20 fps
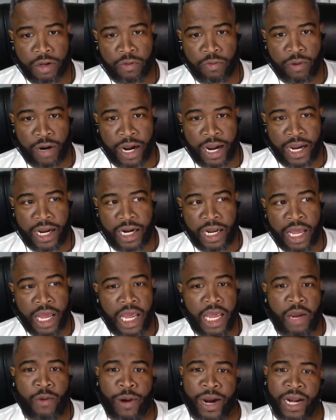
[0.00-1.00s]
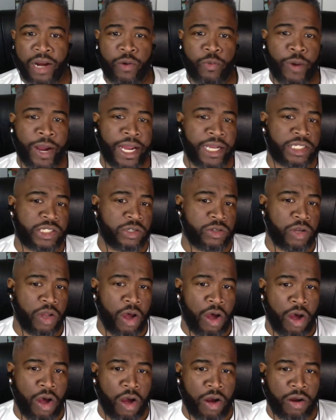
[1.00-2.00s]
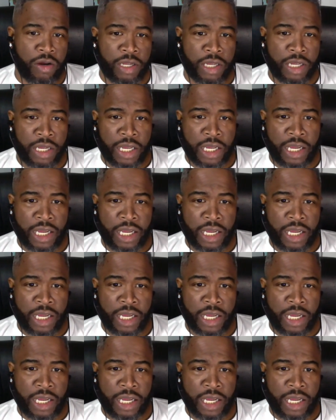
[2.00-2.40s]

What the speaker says: right? He waited way too long.